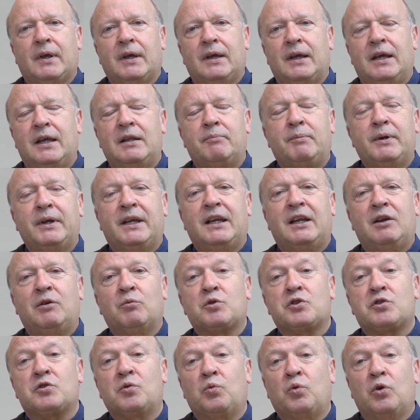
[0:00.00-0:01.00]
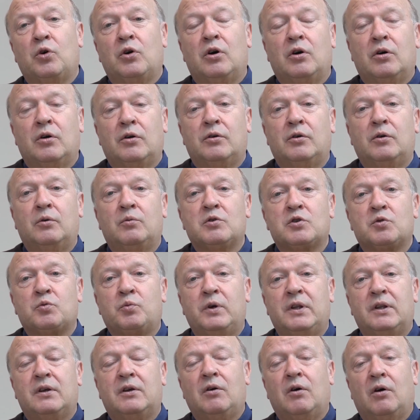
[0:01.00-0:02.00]
In the beginning was the Word, who was
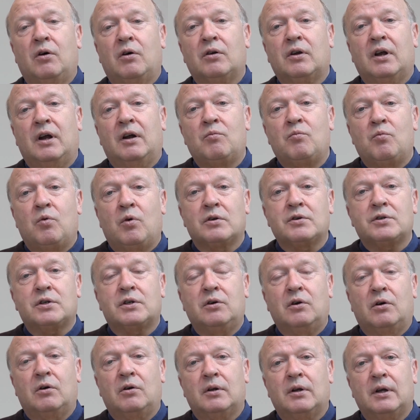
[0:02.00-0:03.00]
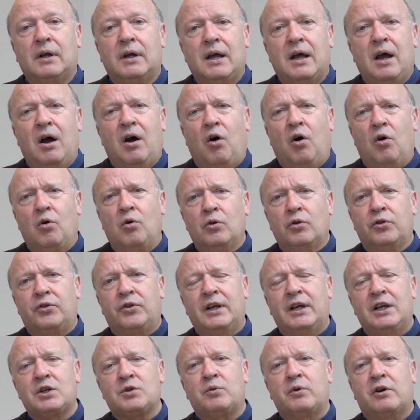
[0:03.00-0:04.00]
with God and was God. All
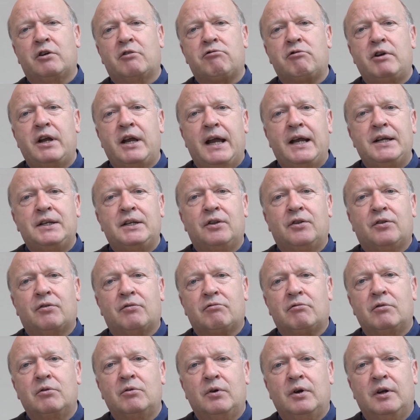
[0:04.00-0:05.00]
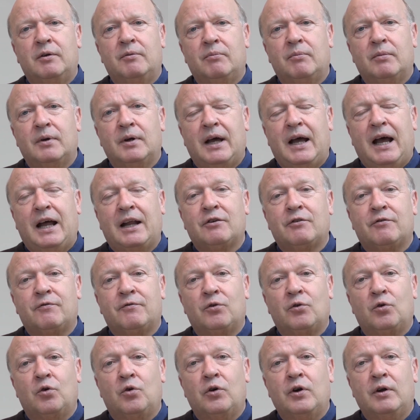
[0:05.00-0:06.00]
things were created through him and
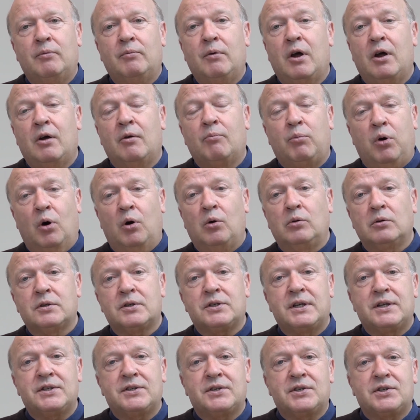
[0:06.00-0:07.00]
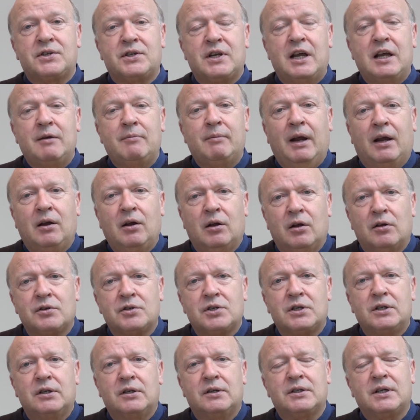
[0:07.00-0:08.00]
for him. Paul says the same in
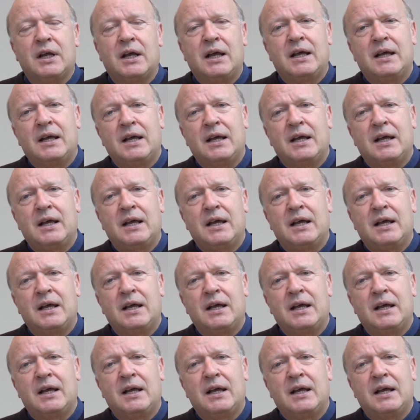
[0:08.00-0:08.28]
Colossians.